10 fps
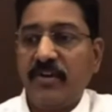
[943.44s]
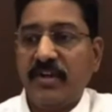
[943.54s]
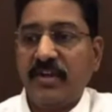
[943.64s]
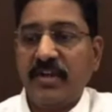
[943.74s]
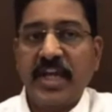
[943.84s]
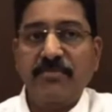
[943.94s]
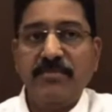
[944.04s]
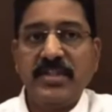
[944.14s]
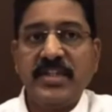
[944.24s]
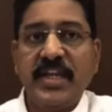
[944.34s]
time is
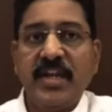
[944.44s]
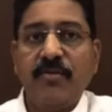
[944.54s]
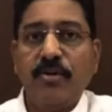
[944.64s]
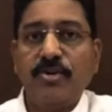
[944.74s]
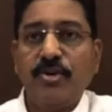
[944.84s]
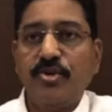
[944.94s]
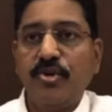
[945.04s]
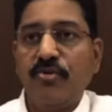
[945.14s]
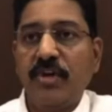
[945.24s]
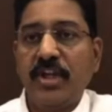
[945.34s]
there, I would also show
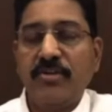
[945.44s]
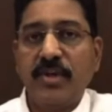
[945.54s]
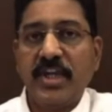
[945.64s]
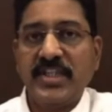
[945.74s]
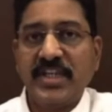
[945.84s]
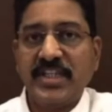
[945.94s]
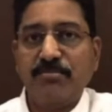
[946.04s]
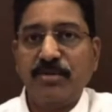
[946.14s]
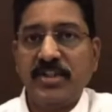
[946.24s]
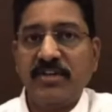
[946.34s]
1 or 2 case examples
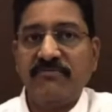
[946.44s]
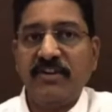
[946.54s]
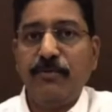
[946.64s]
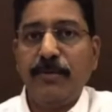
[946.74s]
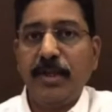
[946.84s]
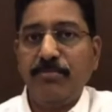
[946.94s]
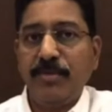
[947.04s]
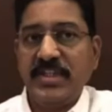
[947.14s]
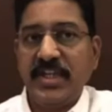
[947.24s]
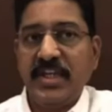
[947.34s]
of left main
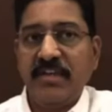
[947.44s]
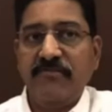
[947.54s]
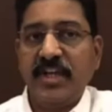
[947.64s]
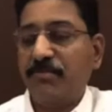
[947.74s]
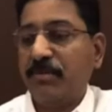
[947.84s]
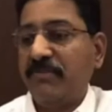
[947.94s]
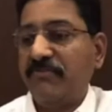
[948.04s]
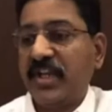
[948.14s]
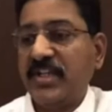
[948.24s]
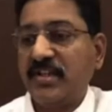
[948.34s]
PCI where the
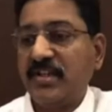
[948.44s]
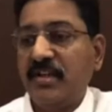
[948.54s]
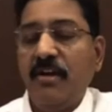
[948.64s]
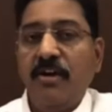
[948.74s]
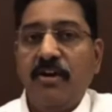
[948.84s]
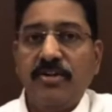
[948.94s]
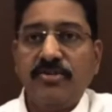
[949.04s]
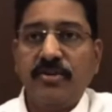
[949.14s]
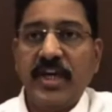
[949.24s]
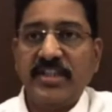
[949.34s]
bifurcation also
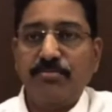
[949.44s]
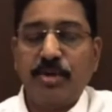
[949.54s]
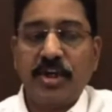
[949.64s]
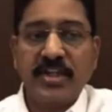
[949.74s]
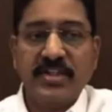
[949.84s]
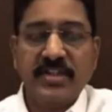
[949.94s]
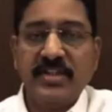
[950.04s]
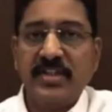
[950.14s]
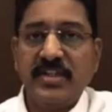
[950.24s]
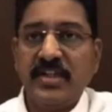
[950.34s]
has importance. Is it
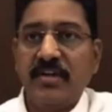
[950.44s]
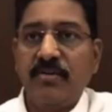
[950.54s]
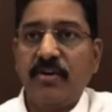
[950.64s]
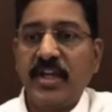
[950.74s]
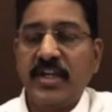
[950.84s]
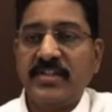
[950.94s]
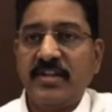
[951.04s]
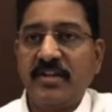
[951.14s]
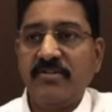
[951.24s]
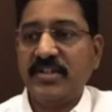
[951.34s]
okay, Narsaraju,
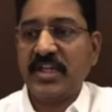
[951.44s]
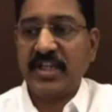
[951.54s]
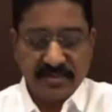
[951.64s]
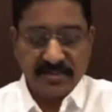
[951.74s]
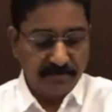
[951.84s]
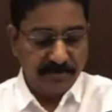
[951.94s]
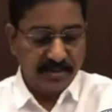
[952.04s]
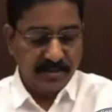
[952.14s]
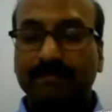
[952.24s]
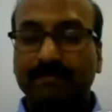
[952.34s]
or shall I stop it
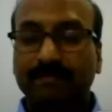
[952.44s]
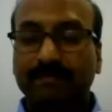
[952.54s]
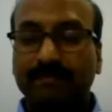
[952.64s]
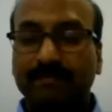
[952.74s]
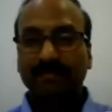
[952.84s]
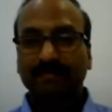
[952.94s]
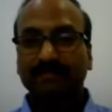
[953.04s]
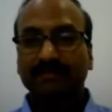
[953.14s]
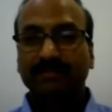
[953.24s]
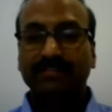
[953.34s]
here? Yeah, please,
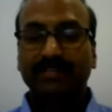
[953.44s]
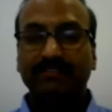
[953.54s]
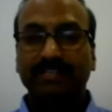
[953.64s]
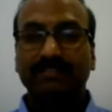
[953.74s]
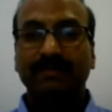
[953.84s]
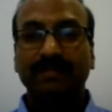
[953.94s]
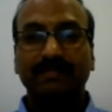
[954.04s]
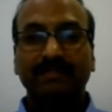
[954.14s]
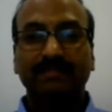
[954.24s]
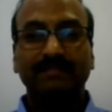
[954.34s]
Dr. Sreenivas, you
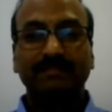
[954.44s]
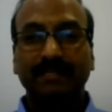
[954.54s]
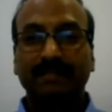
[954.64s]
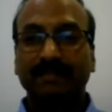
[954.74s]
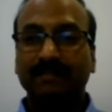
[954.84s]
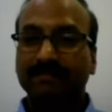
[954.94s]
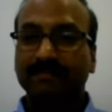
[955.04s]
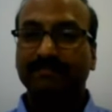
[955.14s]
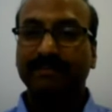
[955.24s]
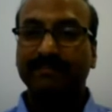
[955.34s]
can take
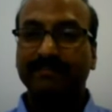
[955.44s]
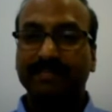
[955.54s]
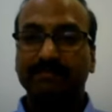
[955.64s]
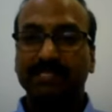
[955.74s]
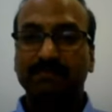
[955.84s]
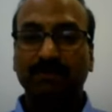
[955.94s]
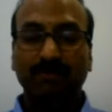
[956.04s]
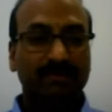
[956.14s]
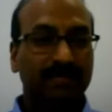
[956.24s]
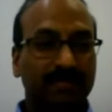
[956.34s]
5 to 10 minutes.
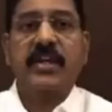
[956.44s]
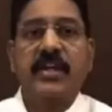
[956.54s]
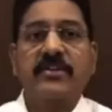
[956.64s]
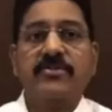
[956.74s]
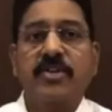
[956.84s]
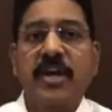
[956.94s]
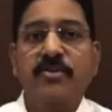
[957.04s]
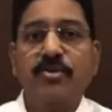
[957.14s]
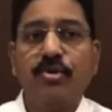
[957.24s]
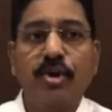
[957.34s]
Yeah. Okay. So I
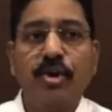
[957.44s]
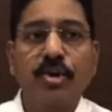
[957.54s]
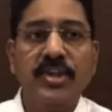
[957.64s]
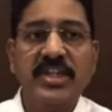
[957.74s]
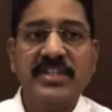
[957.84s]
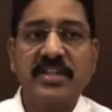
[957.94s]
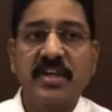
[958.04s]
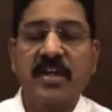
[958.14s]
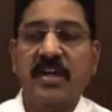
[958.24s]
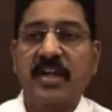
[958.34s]
would show you this
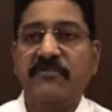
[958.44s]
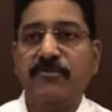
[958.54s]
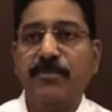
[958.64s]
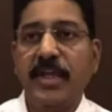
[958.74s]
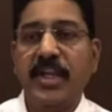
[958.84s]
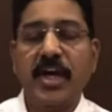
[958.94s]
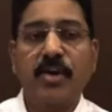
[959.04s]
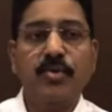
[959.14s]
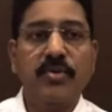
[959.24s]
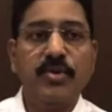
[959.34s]
left main, how
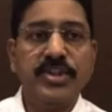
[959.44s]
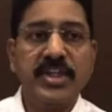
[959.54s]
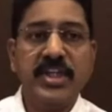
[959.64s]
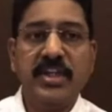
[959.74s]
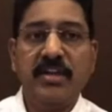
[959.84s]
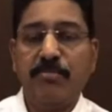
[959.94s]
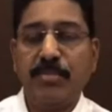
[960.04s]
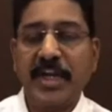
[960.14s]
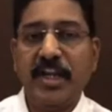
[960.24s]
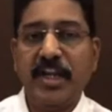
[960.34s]
the OCT played
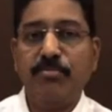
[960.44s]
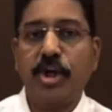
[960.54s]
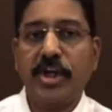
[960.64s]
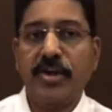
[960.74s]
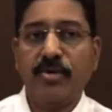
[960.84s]
an important role,